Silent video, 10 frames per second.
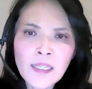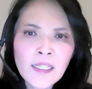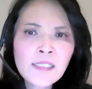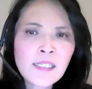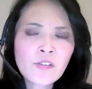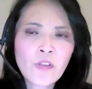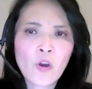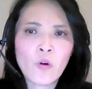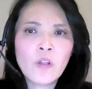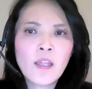It's as
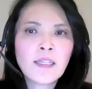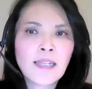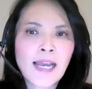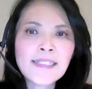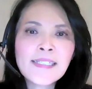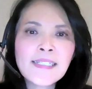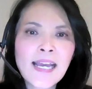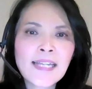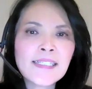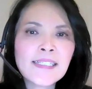though the
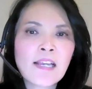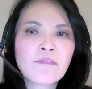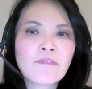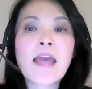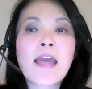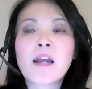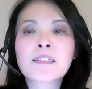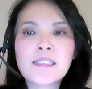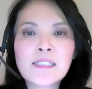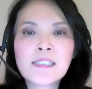1997 landmark
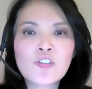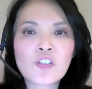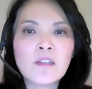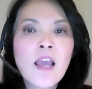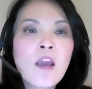decision,